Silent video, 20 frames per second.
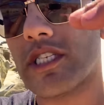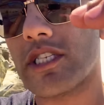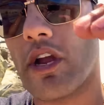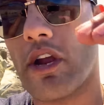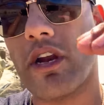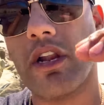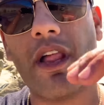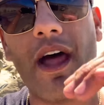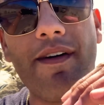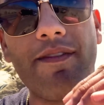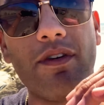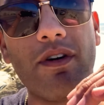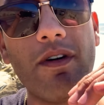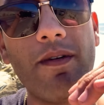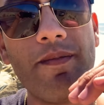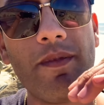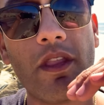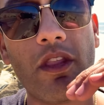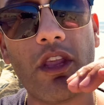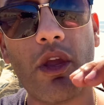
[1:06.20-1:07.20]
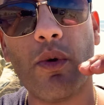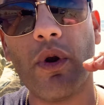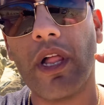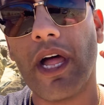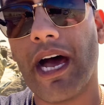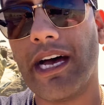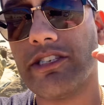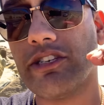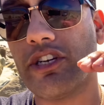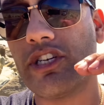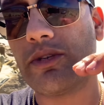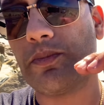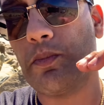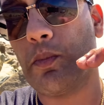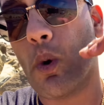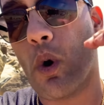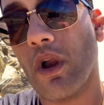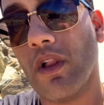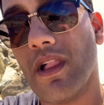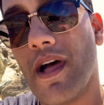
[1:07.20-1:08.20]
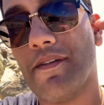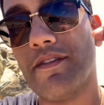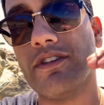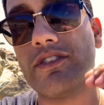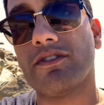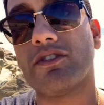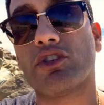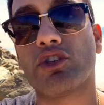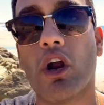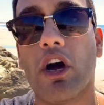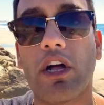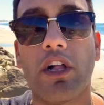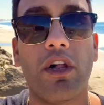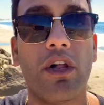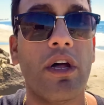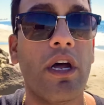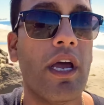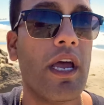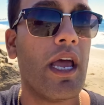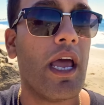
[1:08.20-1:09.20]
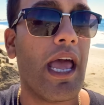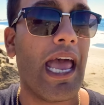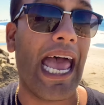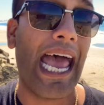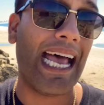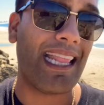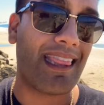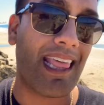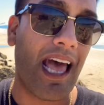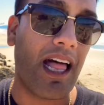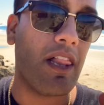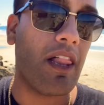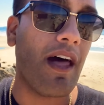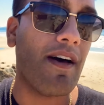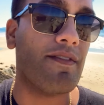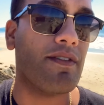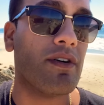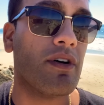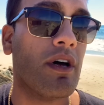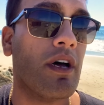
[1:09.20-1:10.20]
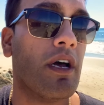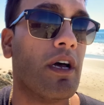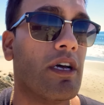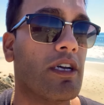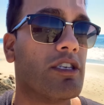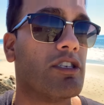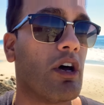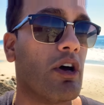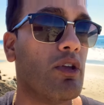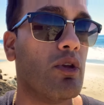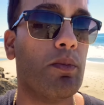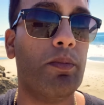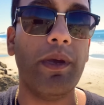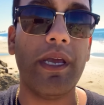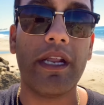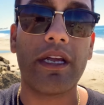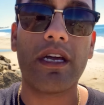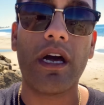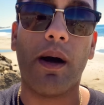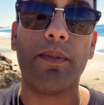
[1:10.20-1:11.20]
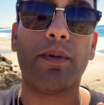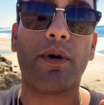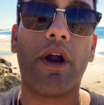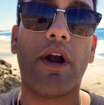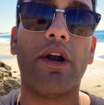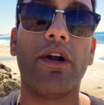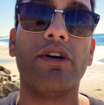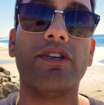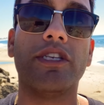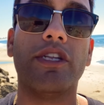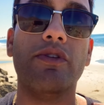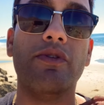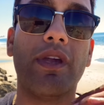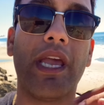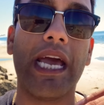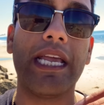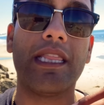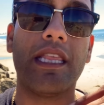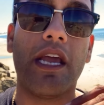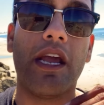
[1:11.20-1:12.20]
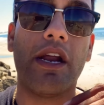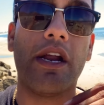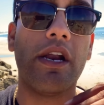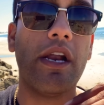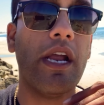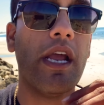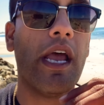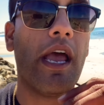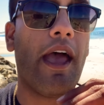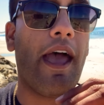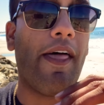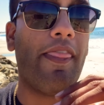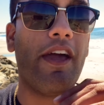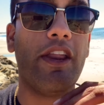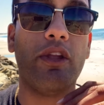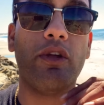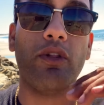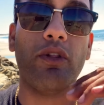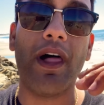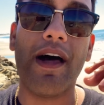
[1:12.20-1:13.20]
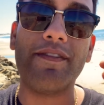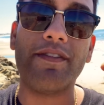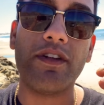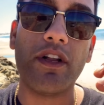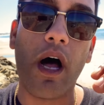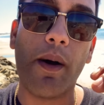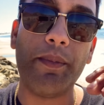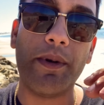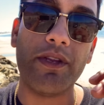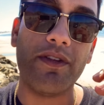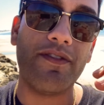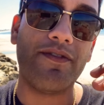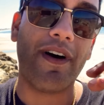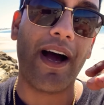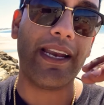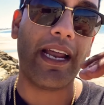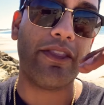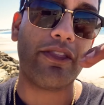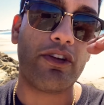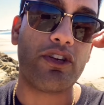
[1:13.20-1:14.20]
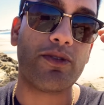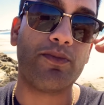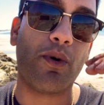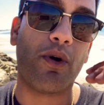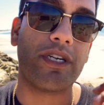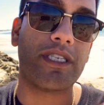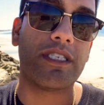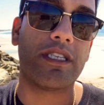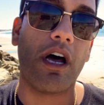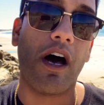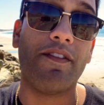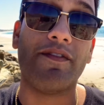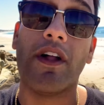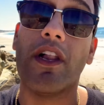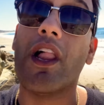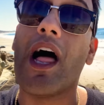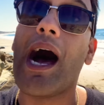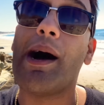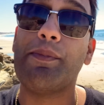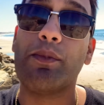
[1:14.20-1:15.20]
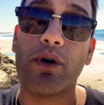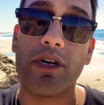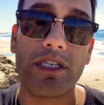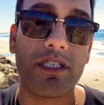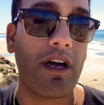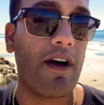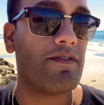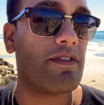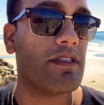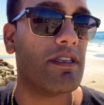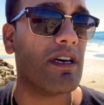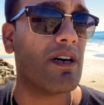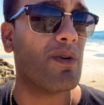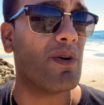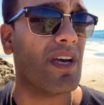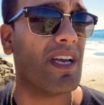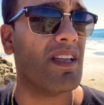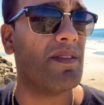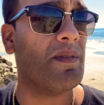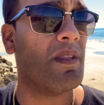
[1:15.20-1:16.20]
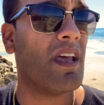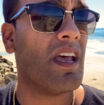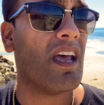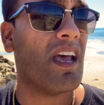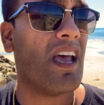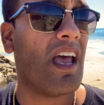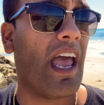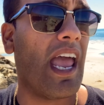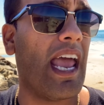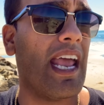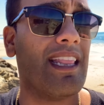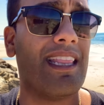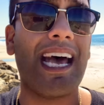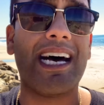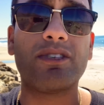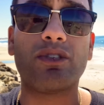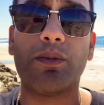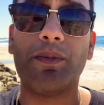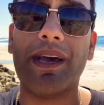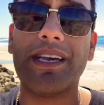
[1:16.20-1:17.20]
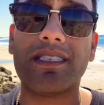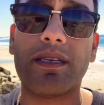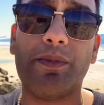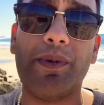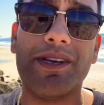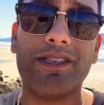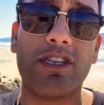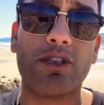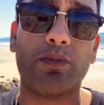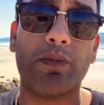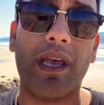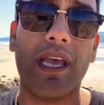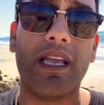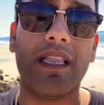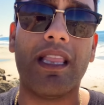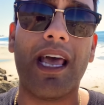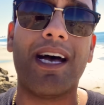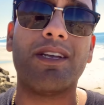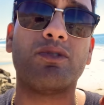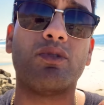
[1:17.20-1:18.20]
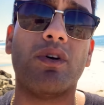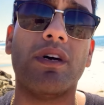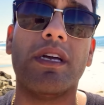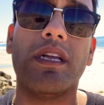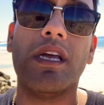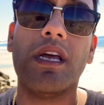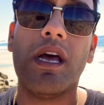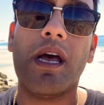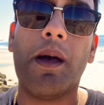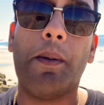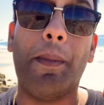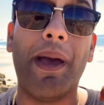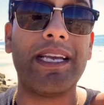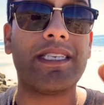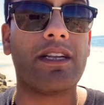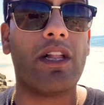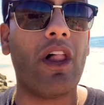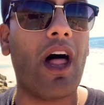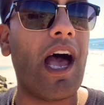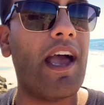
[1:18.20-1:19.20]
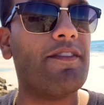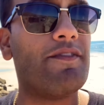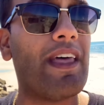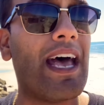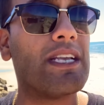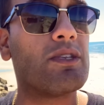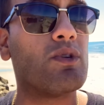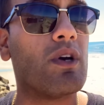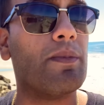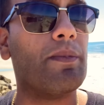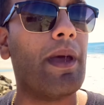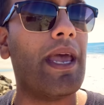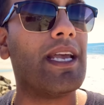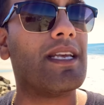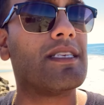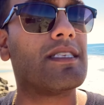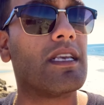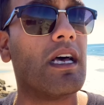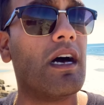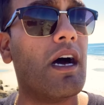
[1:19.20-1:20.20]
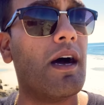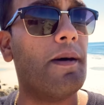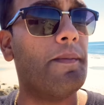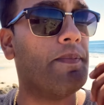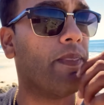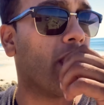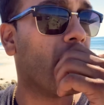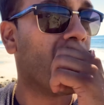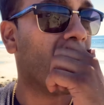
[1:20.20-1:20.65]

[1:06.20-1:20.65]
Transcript: certain level, you realize there's more levels of struggle at that level. So you beat a couple hurdles and you get there and then you level up and you find out there's more stuff, a lot more stuff to deal with. And that's what makes a businessman. That's what makes a life. That's what makes um,